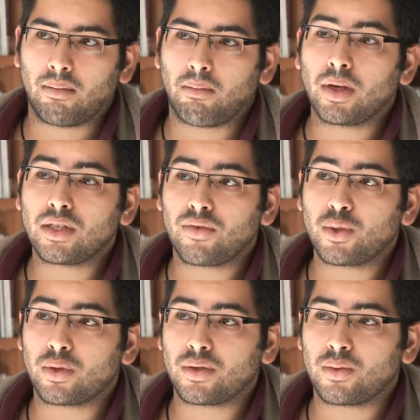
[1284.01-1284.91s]
much of
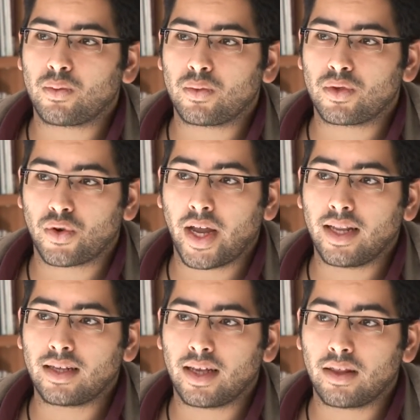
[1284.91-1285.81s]
which was
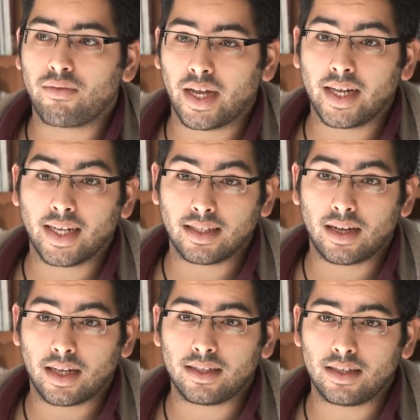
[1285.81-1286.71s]
trained in the fight against the
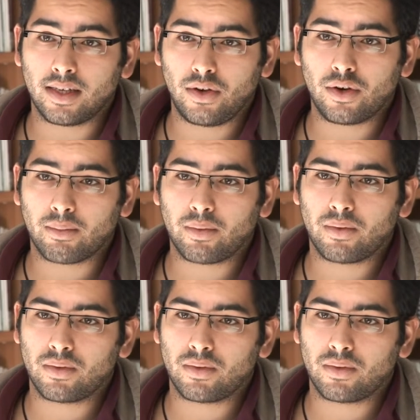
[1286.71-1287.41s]
Nazis in Europe.